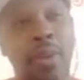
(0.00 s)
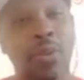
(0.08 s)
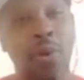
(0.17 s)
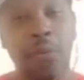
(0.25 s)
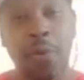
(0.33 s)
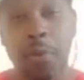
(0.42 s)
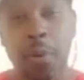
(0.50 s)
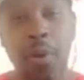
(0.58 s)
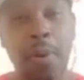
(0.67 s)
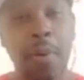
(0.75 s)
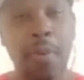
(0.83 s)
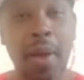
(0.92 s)
So a few people
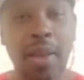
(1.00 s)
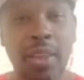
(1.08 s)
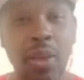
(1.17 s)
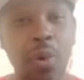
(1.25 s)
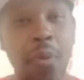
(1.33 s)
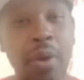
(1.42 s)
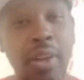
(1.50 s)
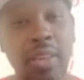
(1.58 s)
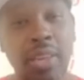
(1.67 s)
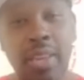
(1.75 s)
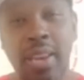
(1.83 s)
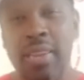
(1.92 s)
hit me, man, I think you going to break
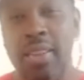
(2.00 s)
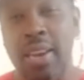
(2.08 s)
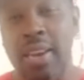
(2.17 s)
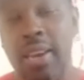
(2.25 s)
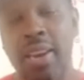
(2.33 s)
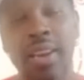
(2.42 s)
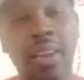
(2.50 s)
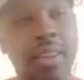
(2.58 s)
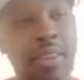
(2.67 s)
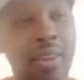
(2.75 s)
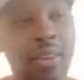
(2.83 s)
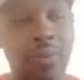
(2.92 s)
this day, this day, this day,
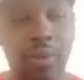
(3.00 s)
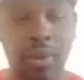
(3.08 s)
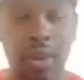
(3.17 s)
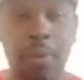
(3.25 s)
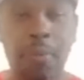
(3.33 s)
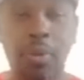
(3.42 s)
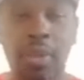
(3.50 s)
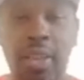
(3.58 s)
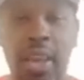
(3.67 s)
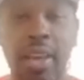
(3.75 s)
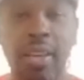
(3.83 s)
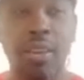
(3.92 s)
this day, hit me with the
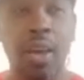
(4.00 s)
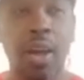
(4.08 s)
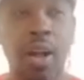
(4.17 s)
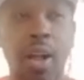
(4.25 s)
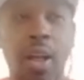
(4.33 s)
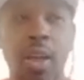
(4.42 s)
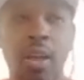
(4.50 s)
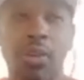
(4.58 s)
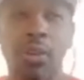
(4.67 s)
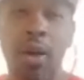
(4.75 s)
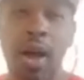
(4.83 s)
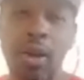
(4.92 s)
days.
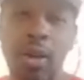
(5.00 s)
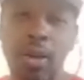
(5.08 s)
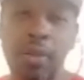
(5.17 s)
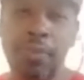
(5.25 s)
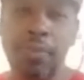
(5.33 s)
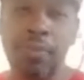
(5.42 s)
So I look,